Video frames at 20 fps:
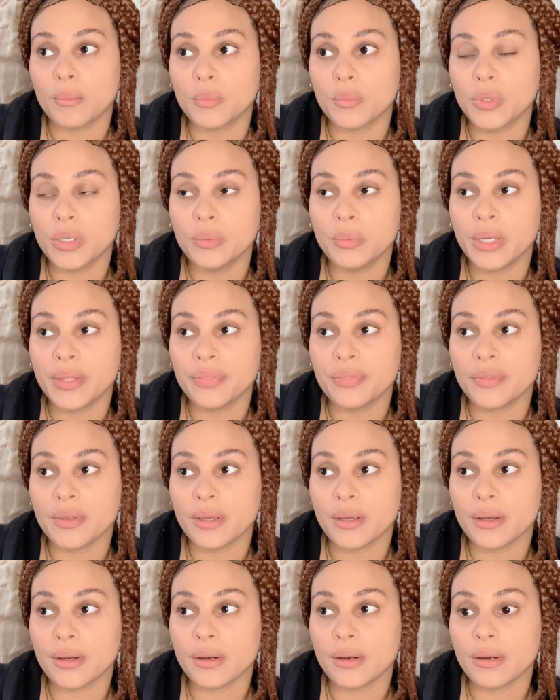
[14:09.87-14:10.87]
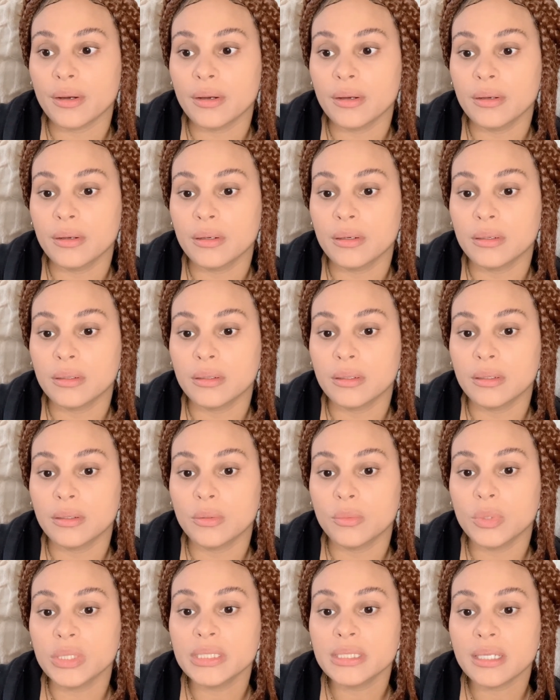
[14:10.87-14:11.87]
we went there
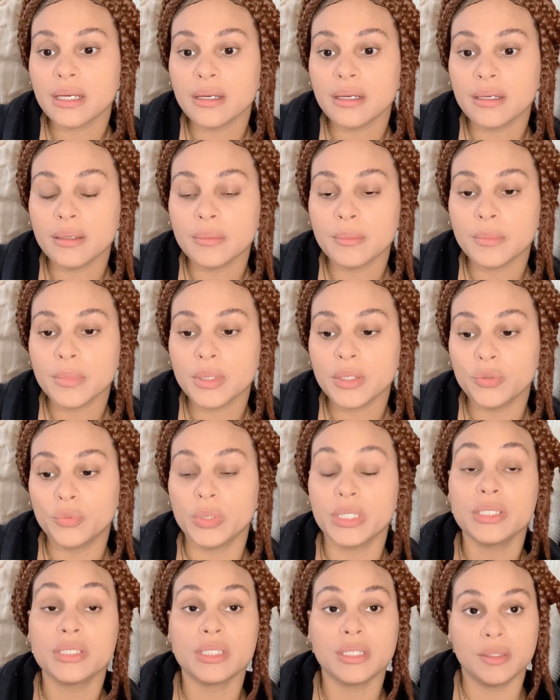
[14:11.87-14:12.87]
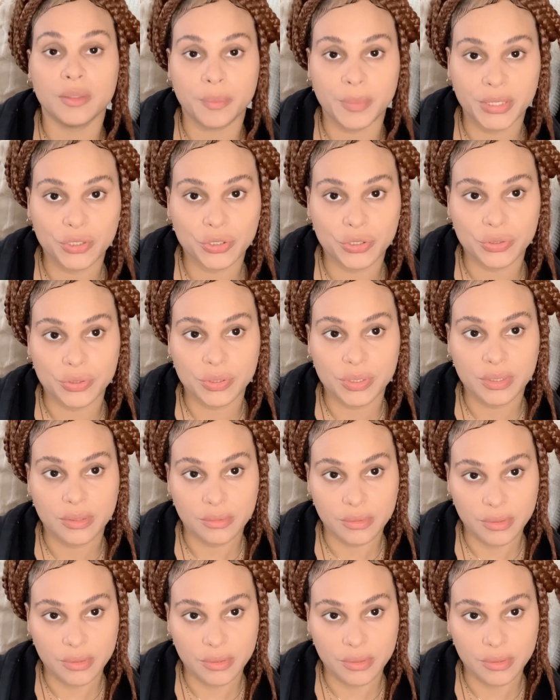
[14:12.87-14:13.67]
one time. We've seen the pictures,